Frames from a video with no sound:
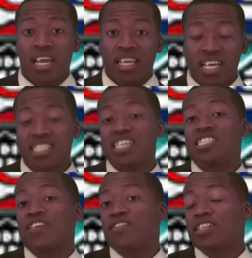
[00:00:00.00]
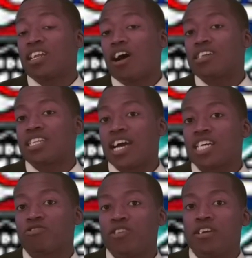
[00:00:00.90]
Yes, they suffered the loss
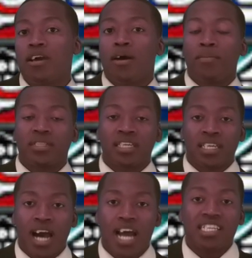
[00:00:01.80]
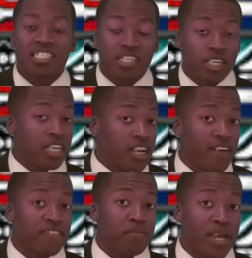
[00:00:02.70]
last week, but the guy is still good
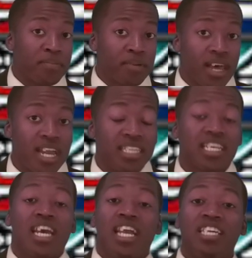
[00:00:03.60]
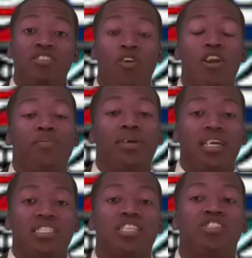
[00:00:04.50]
enough to make plays. He's going up
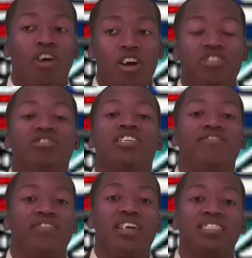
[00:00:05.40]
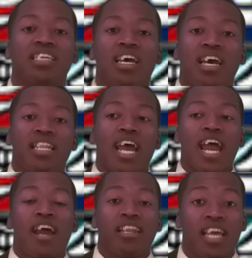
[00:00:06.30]
against a Chargers defense
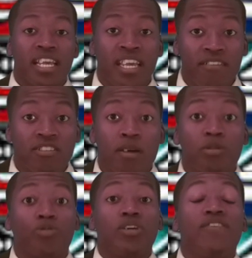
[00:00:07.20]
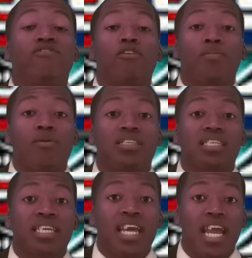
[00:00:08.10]
that gives up 24
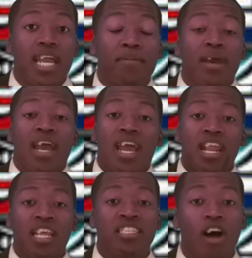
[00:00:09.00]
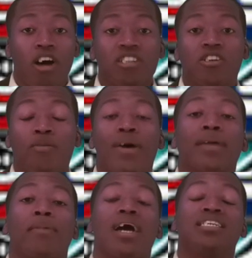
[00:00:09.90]
points a game. And he's also
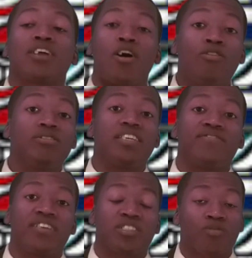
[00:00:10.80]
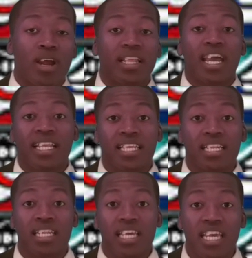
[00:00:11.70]
backed by his own defense, ranked 8th
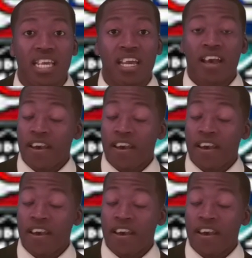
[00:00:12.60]
in the league.